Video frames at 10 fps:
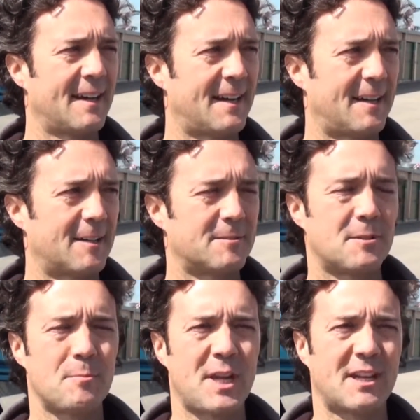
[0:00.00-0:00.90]
Uh,
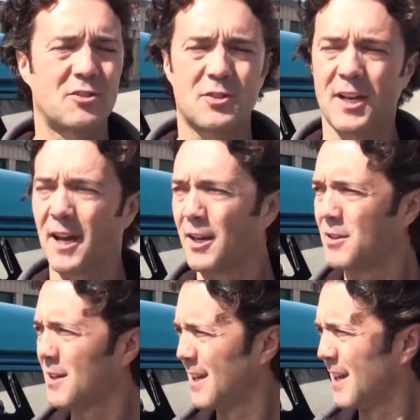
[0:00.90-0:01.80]
to me, it just kind
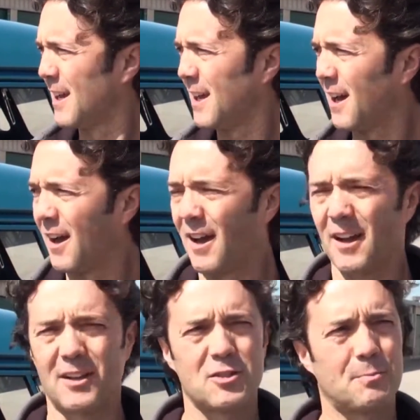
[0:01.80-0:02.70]
of
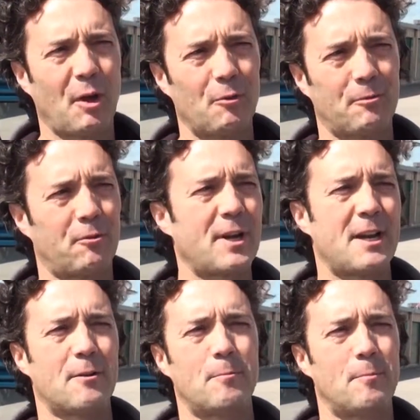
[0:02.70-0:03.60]
uh, spelled
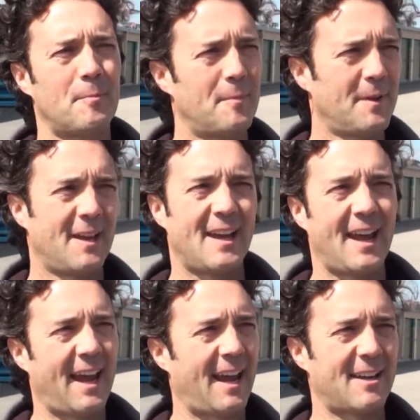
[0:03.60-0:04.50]
freedom
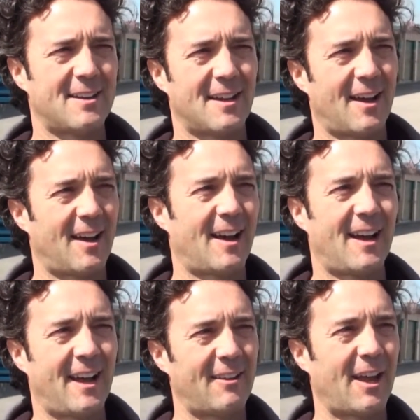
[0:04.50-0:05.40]
and,
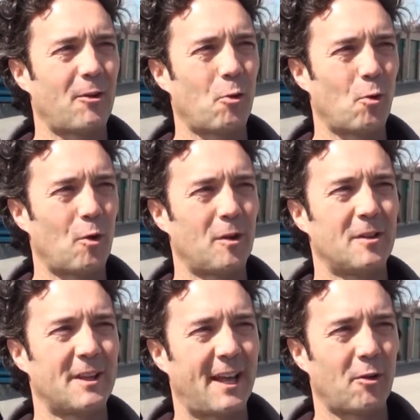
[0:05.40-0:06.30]
uh, and that, whole,
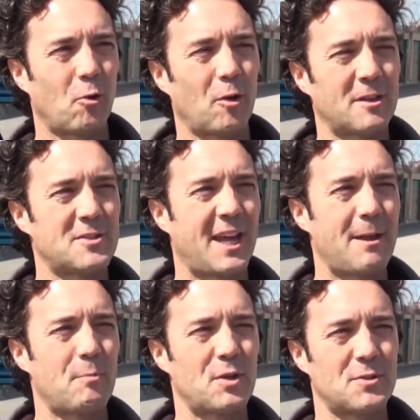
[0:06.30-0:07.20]
that whole
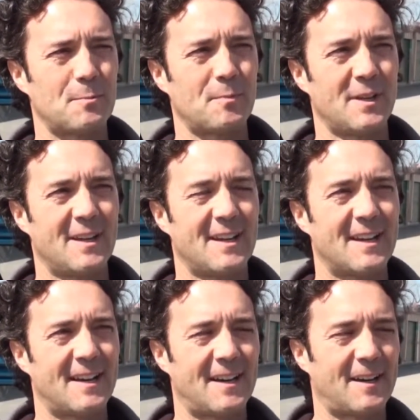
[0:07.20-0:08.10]
escapism
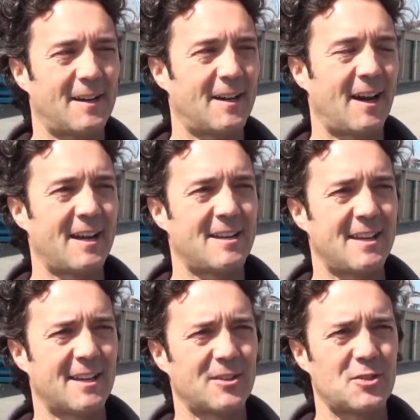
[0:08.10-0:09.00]

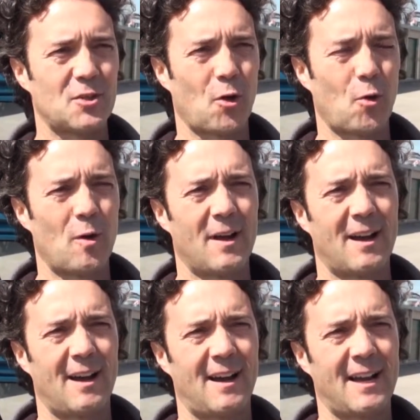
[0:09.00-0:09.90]
idea. So
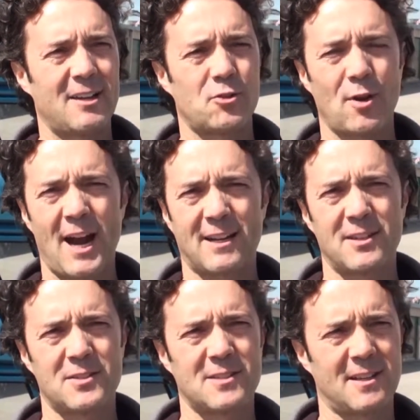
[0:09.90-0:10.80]
I
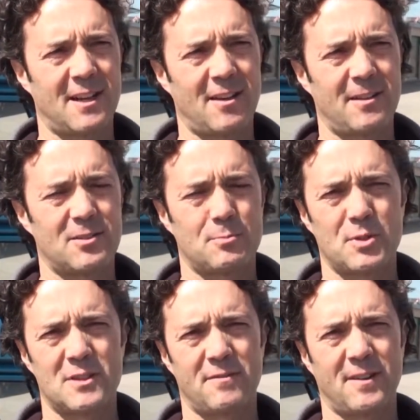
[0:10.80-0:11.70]
tracked this uh,
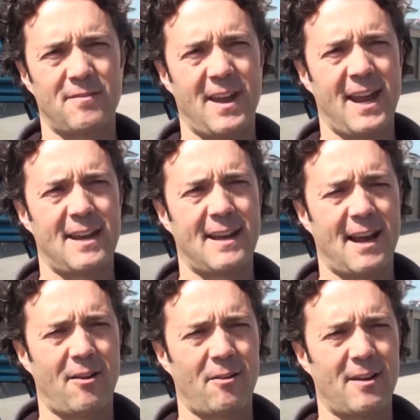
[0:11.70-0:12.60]
specific van
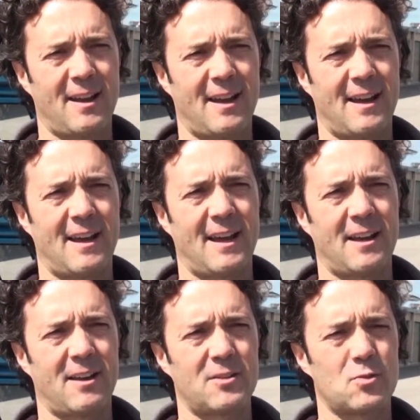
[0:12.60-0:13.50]
down uh,
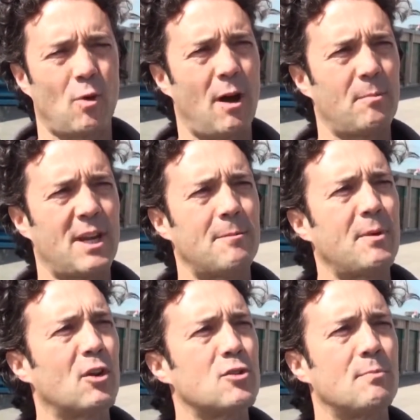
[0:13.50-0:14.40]
at a swap meet
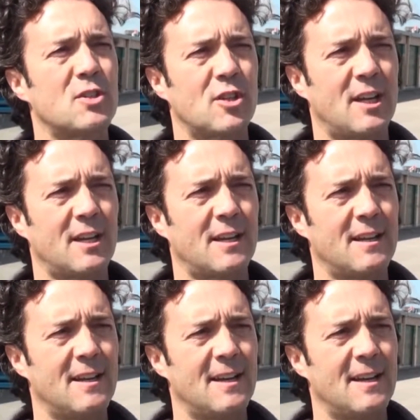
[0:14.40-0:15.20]
in Mears, Michigan,